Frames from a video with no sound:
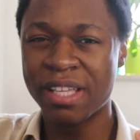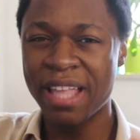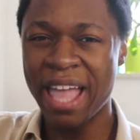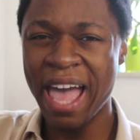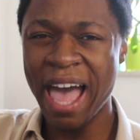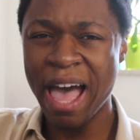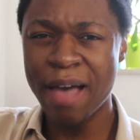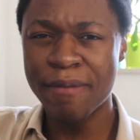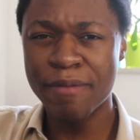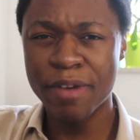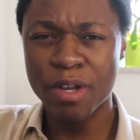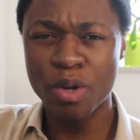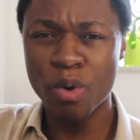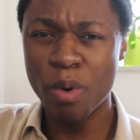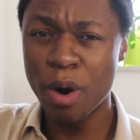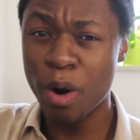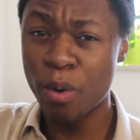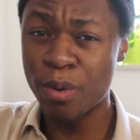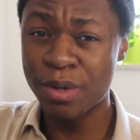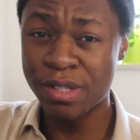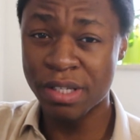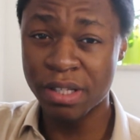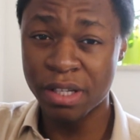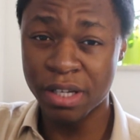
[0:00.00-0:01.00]
didn't have it or
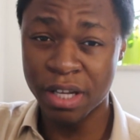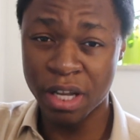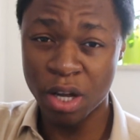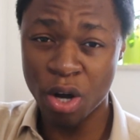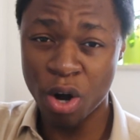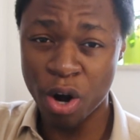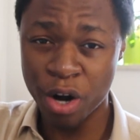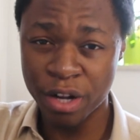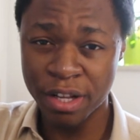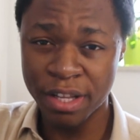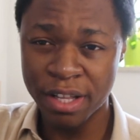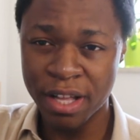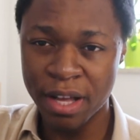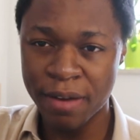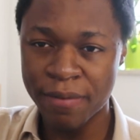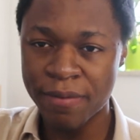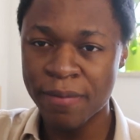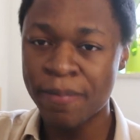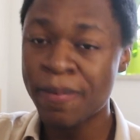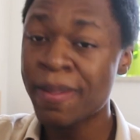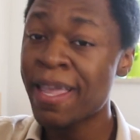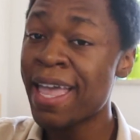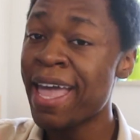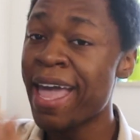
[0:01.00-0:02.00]
I wasn't looking hard
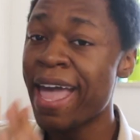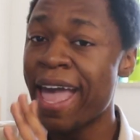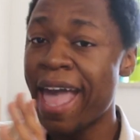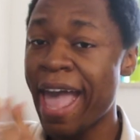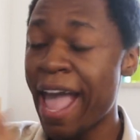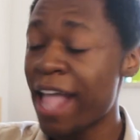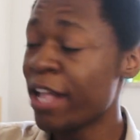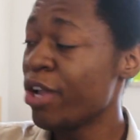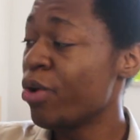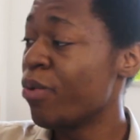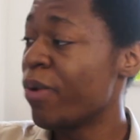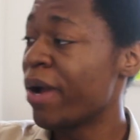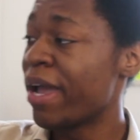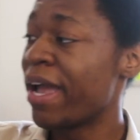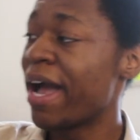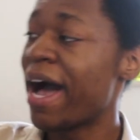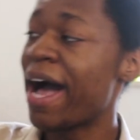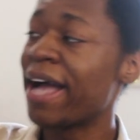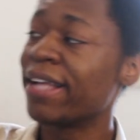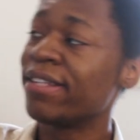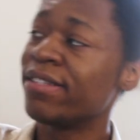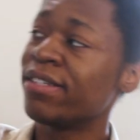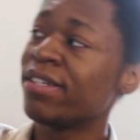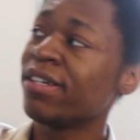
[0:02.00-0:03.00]
enough. Anyway,
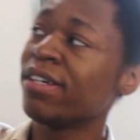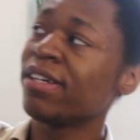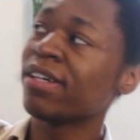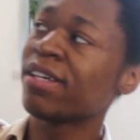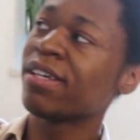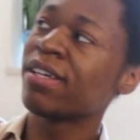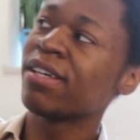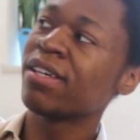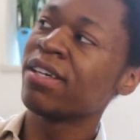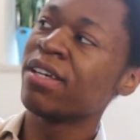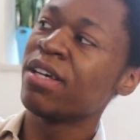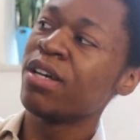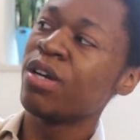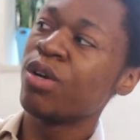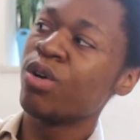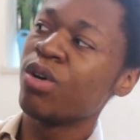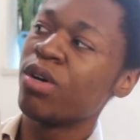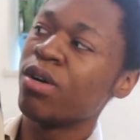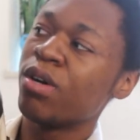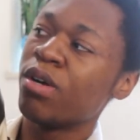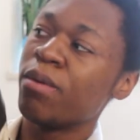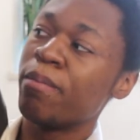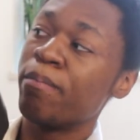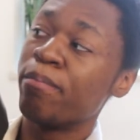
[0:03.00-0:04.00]
I took
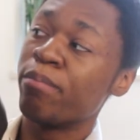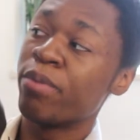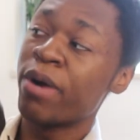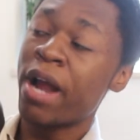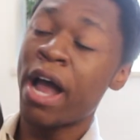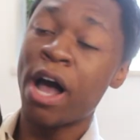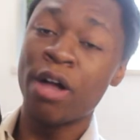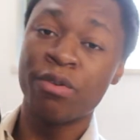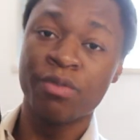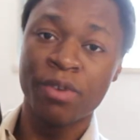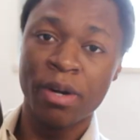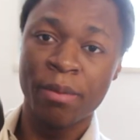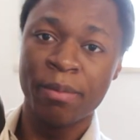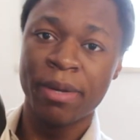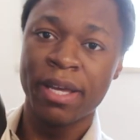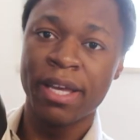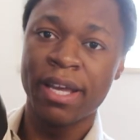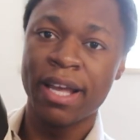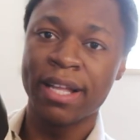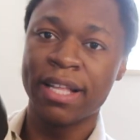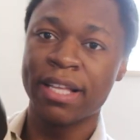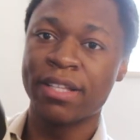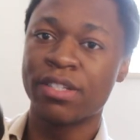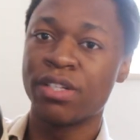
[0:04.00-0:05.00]
brown
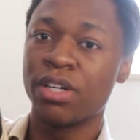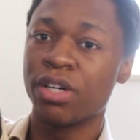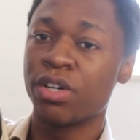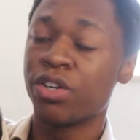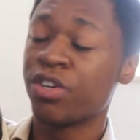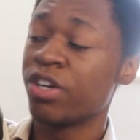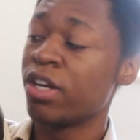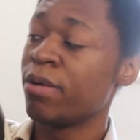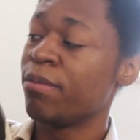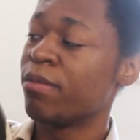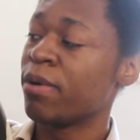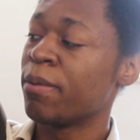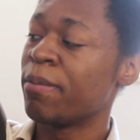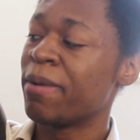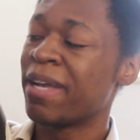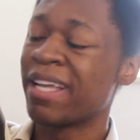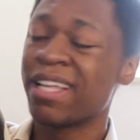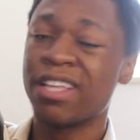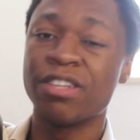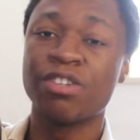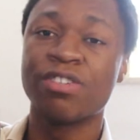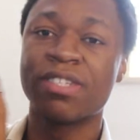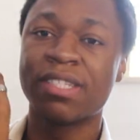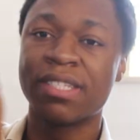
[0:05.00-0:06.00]
ribbing and I took cream
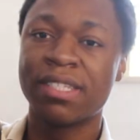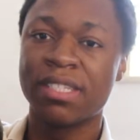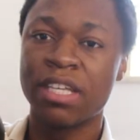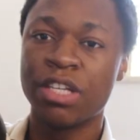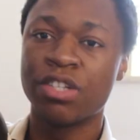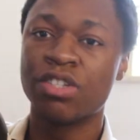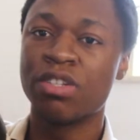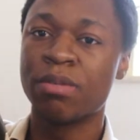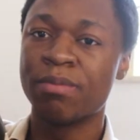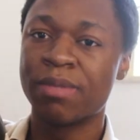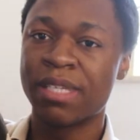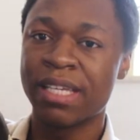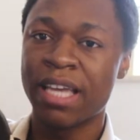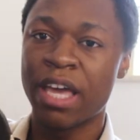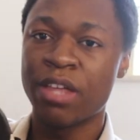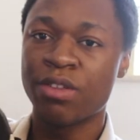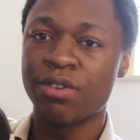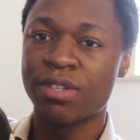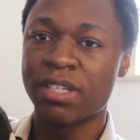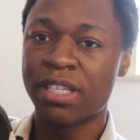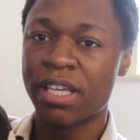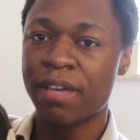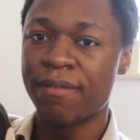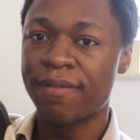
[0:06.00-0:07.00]
ribbing and I just stitched them
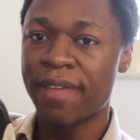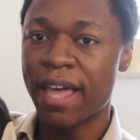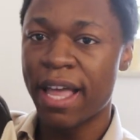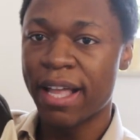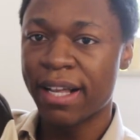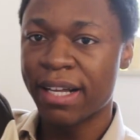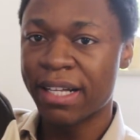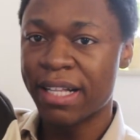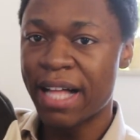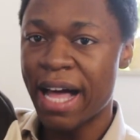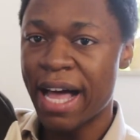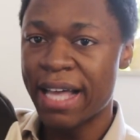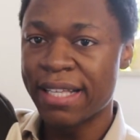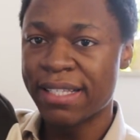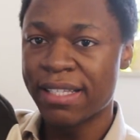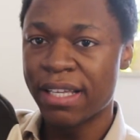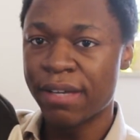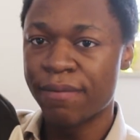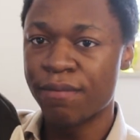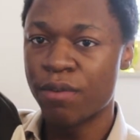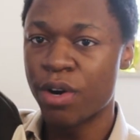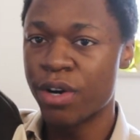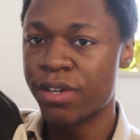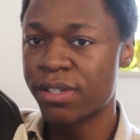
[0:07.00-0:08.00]
together to give that
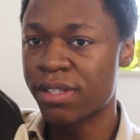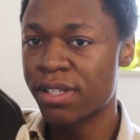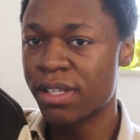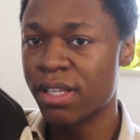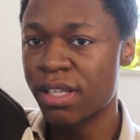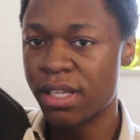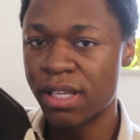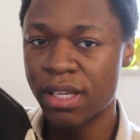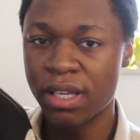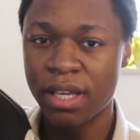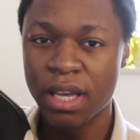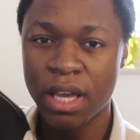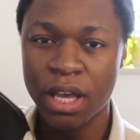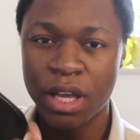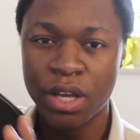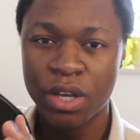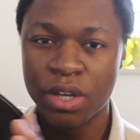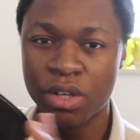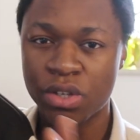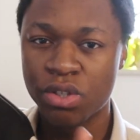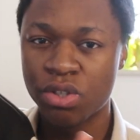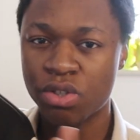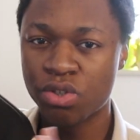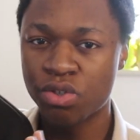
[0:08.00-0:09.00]
classic varsity
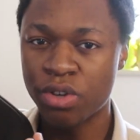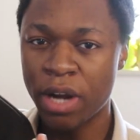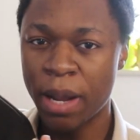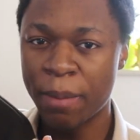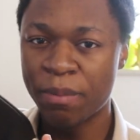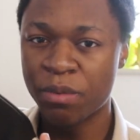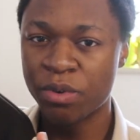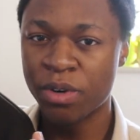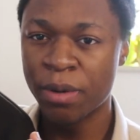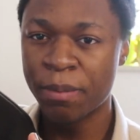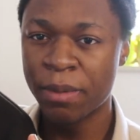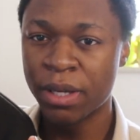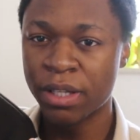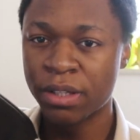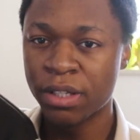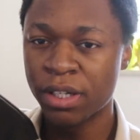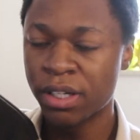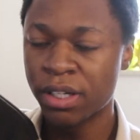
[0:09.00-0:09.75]
striped ribbing